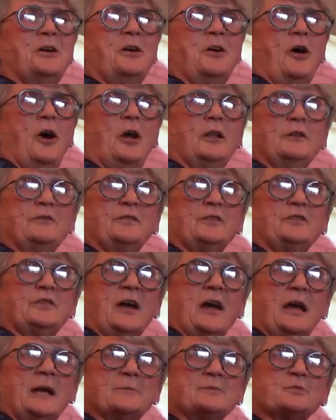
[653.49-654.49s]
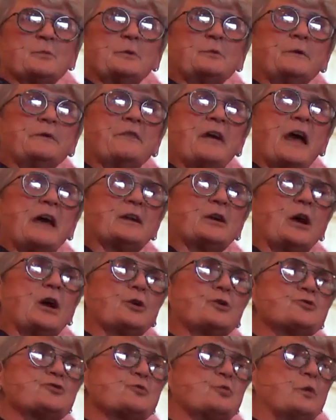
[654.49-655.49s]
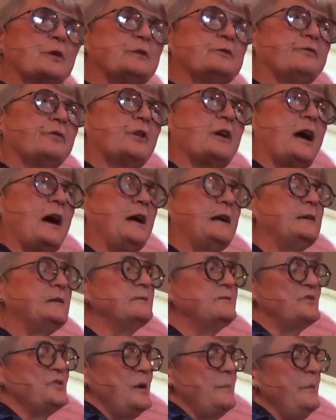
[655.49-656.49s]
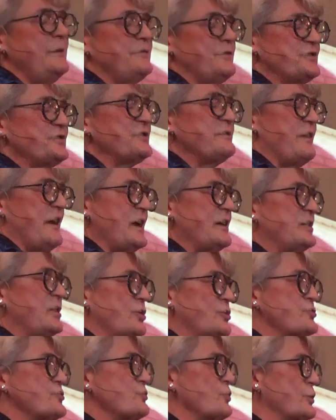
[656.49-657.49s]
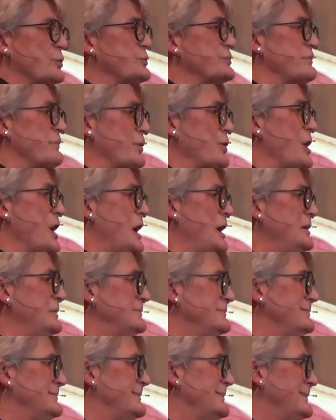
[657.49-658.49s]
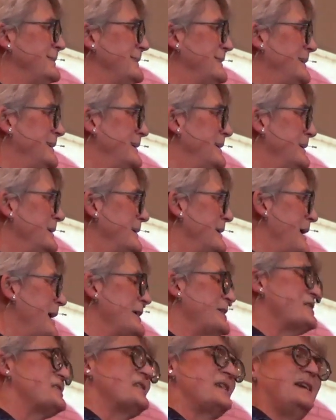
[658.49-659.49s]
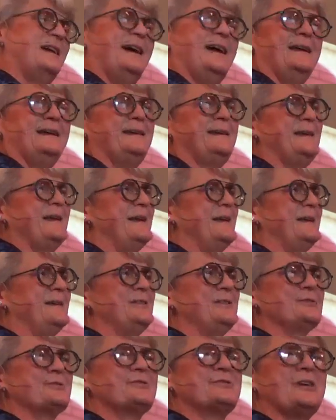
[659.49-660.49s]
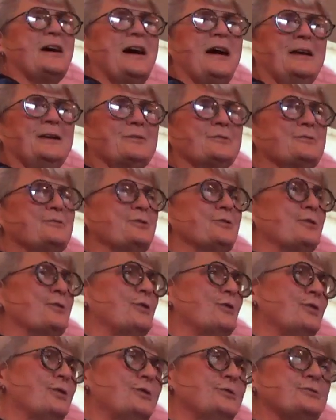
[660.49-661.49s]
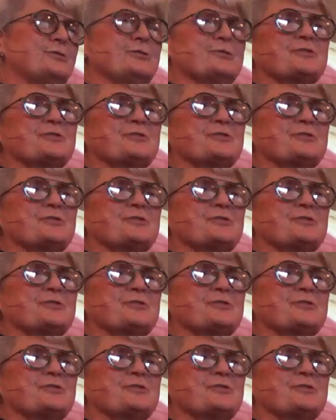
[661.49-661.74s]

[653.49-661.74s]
All of the times when we've had a harsh word for God, and some of us have had harsh words for God, God has said, I get it. You're tired, you're hurt, you're